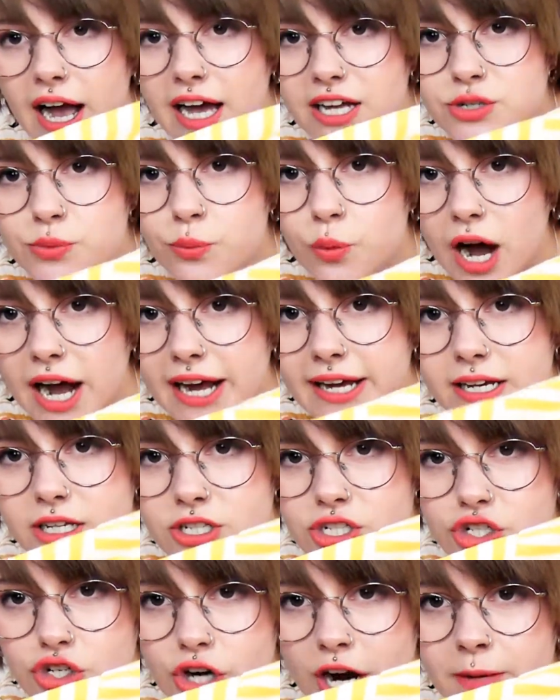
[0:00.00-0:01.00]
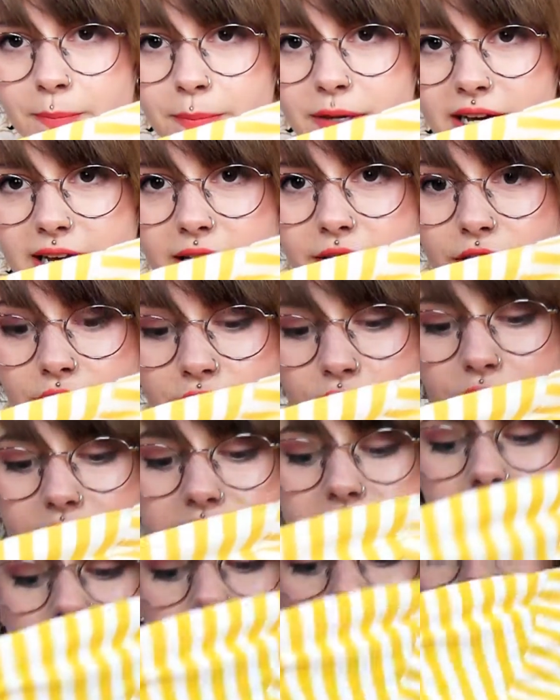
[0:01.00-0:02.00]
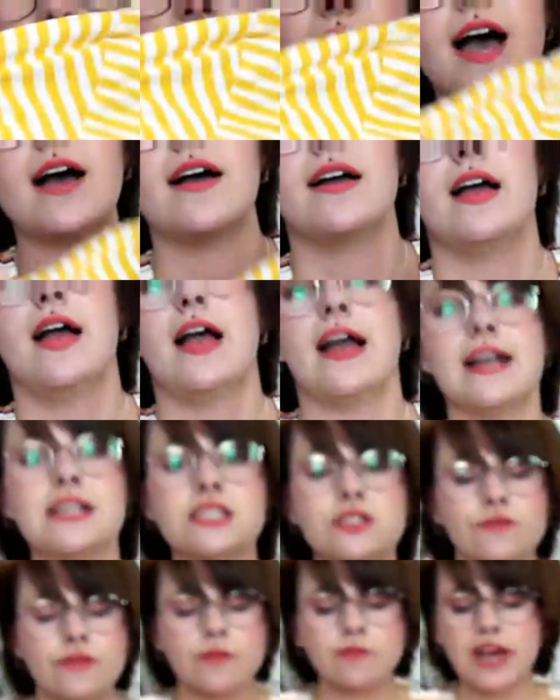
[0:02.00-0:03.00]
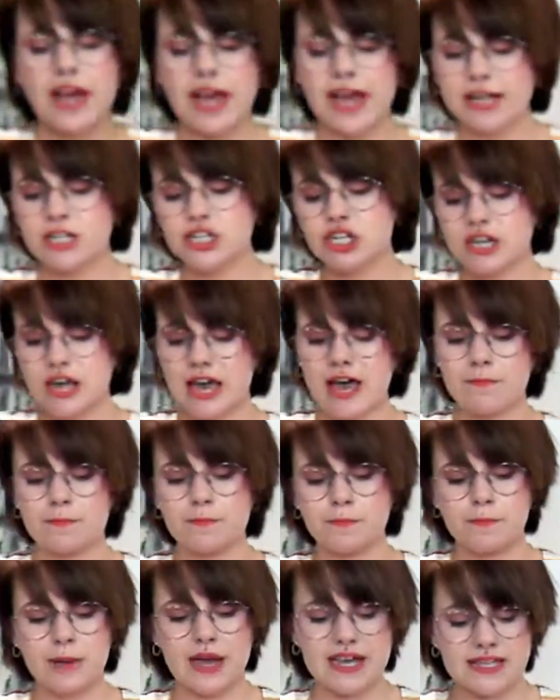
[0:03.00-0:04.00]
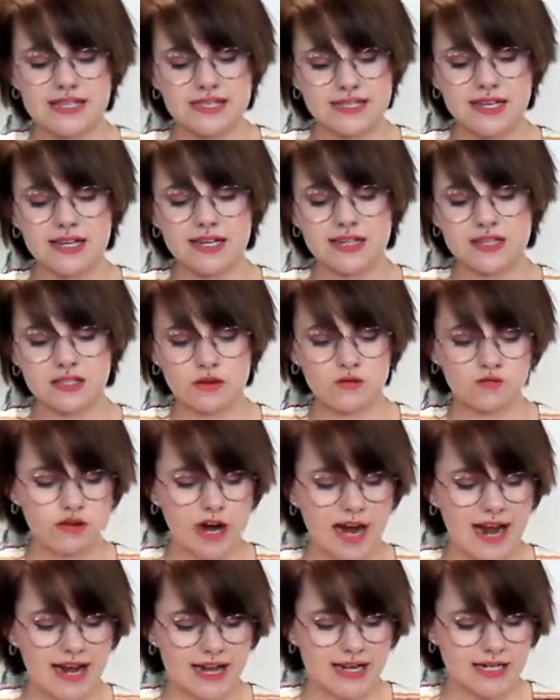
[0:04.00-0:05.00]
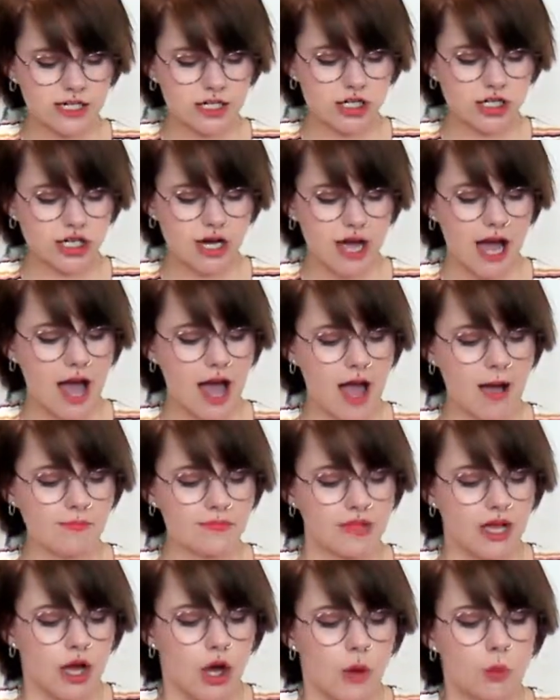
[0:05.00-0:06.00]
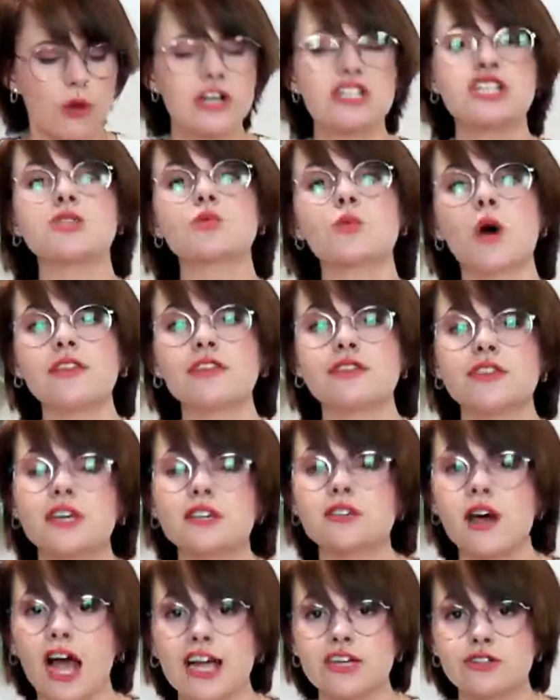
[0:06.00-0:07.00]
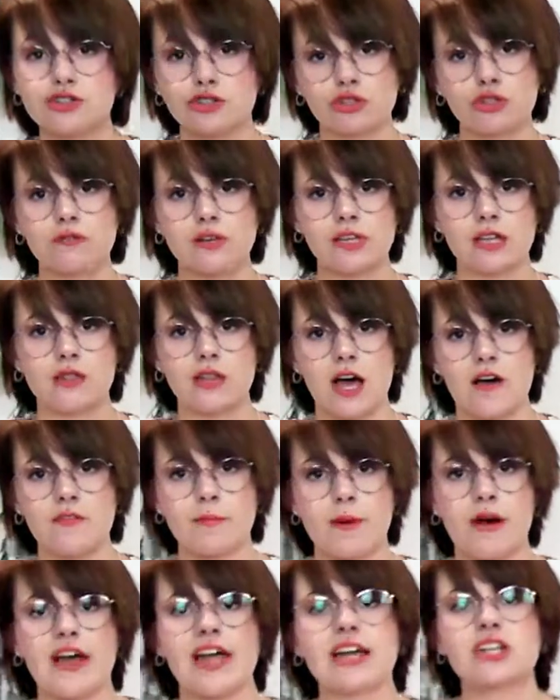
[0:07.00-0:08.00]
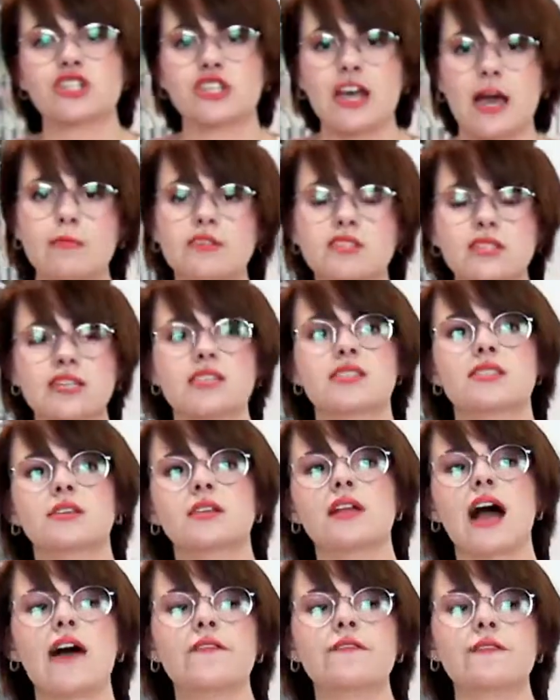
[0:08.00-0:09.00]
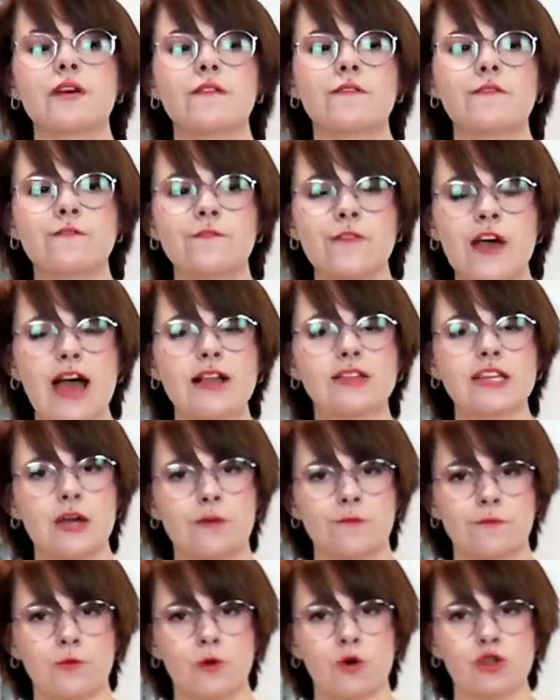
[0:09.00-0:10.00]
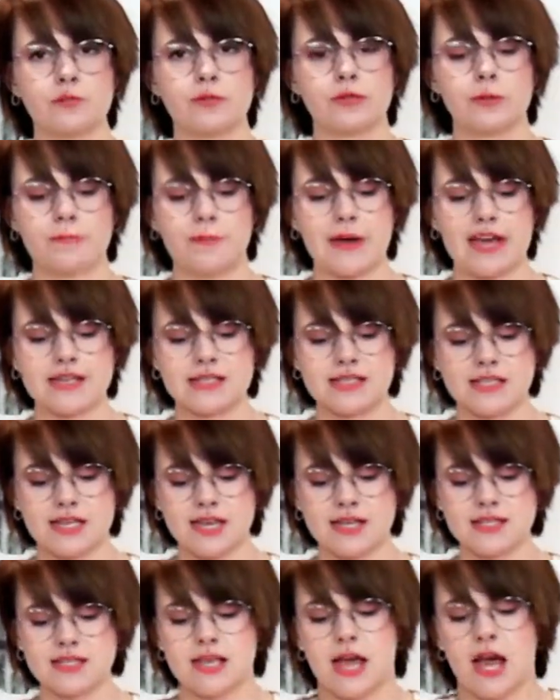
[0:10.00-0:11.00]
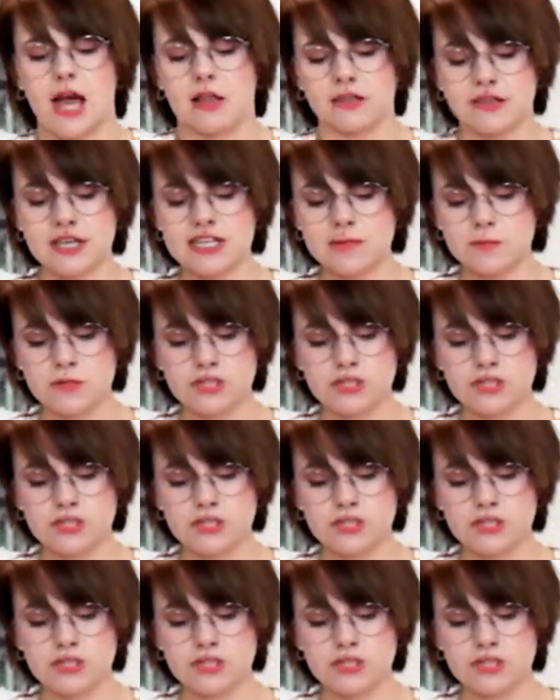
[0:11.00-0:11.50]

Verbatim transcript: and white stripy that you can see there. It's from the H and M Basics range, um, which is one thing that I do really love about H and M is they still have fairly affordable basics. This